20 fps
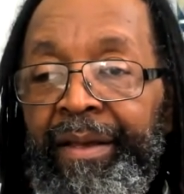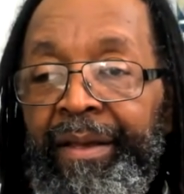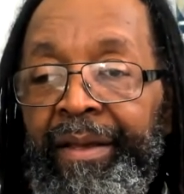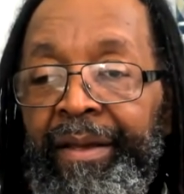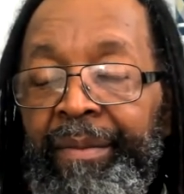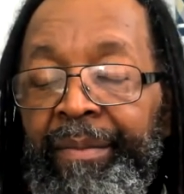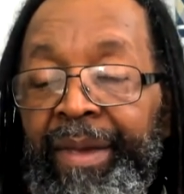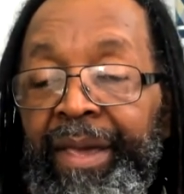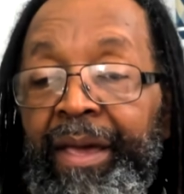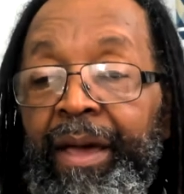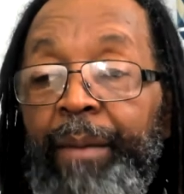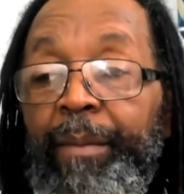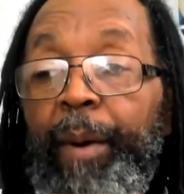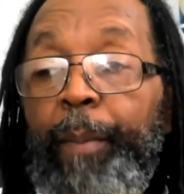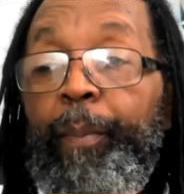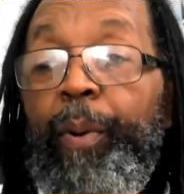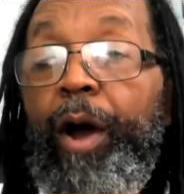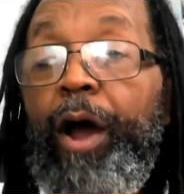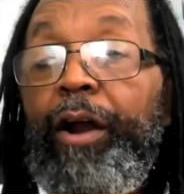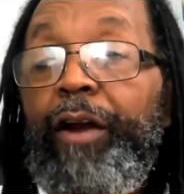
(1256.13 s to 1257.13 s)
become a
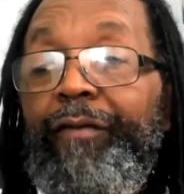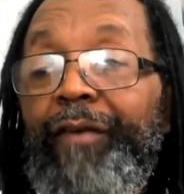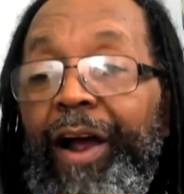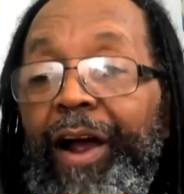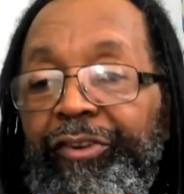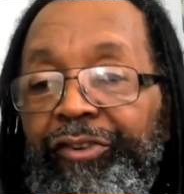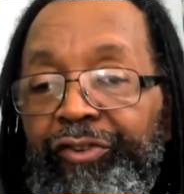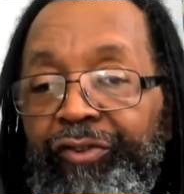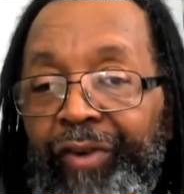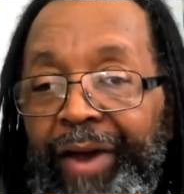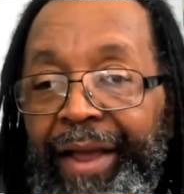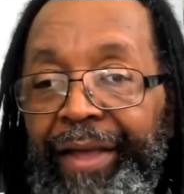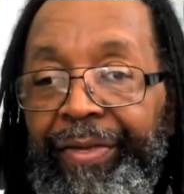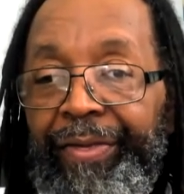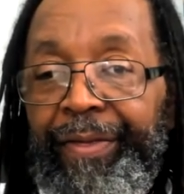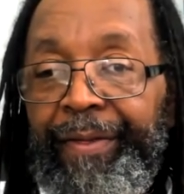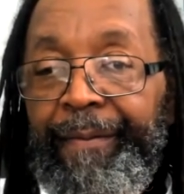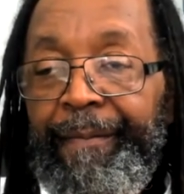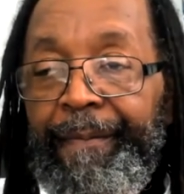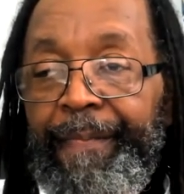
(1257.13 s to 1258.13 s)
part of our strength.
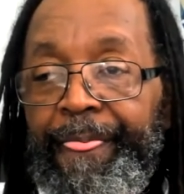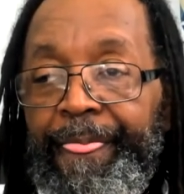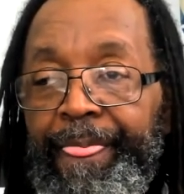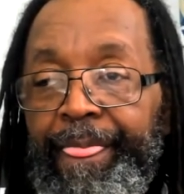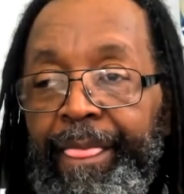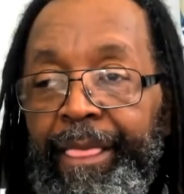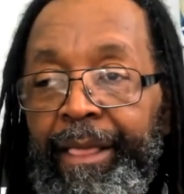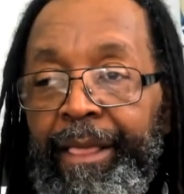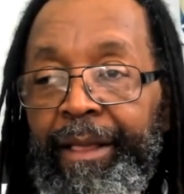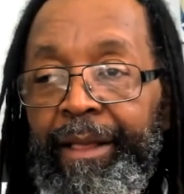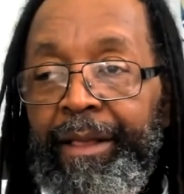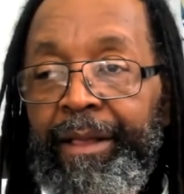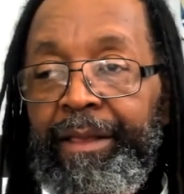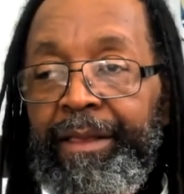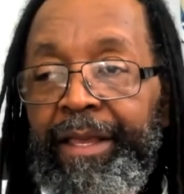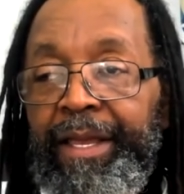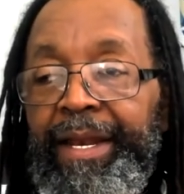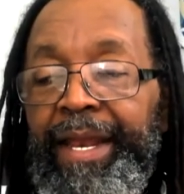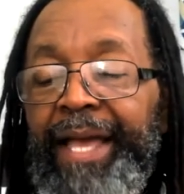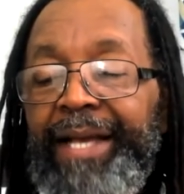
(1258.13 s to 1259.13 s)

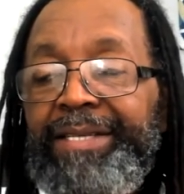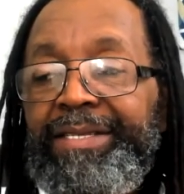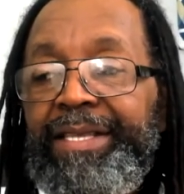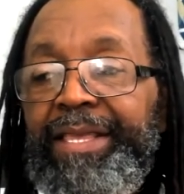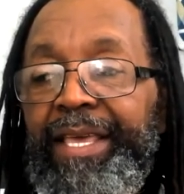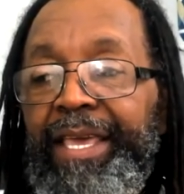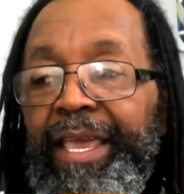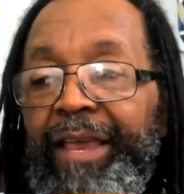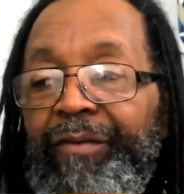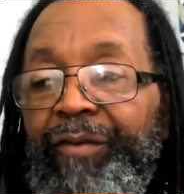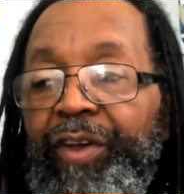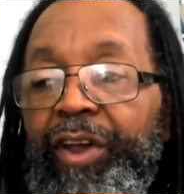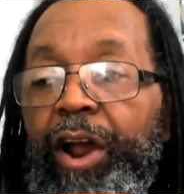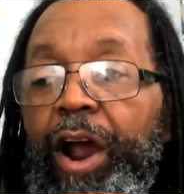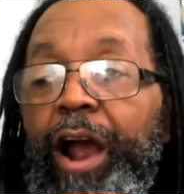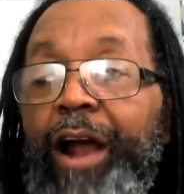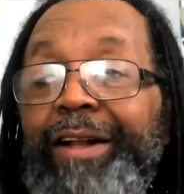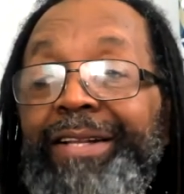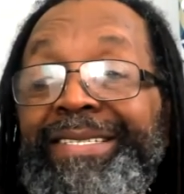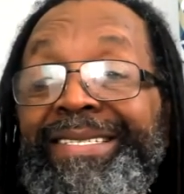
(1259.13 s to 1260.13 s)
The next thing
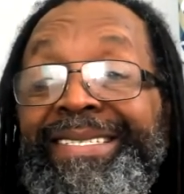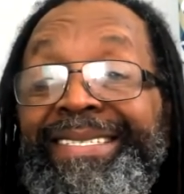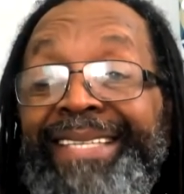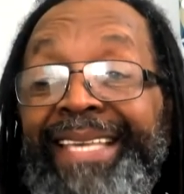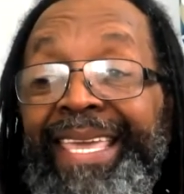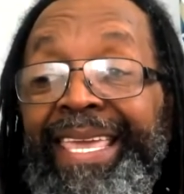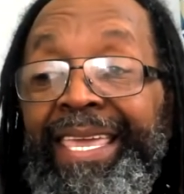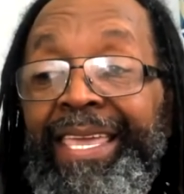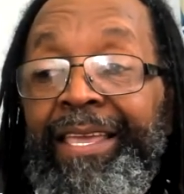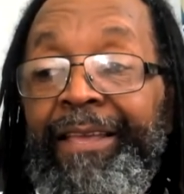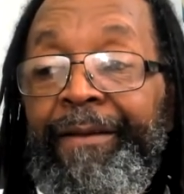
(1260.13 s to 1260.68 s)
regarding C,